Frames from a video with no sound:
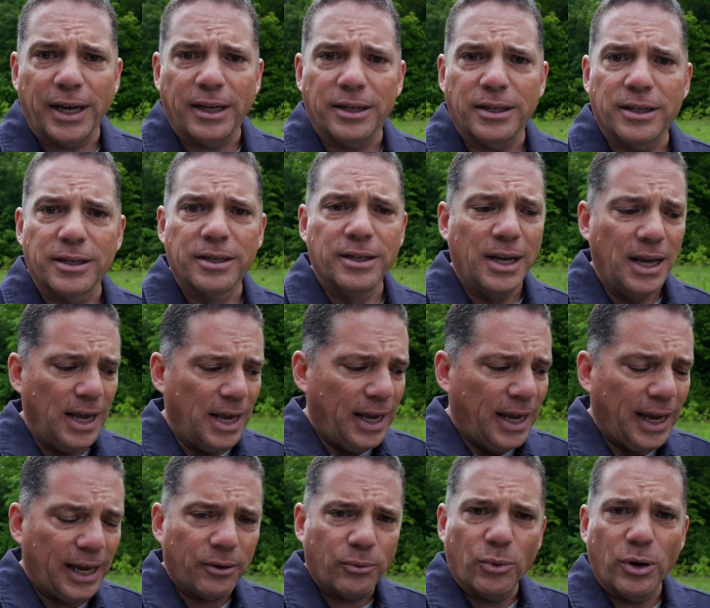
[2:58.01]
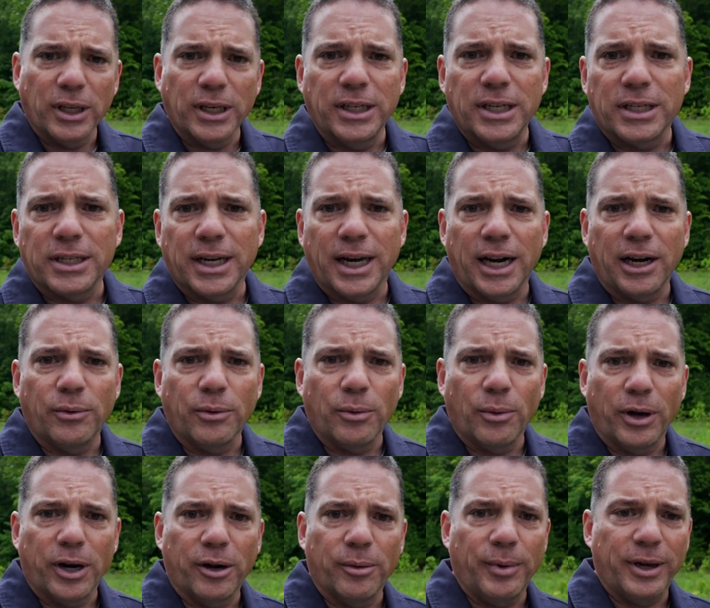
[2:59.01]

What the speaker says: and really decided we wanted to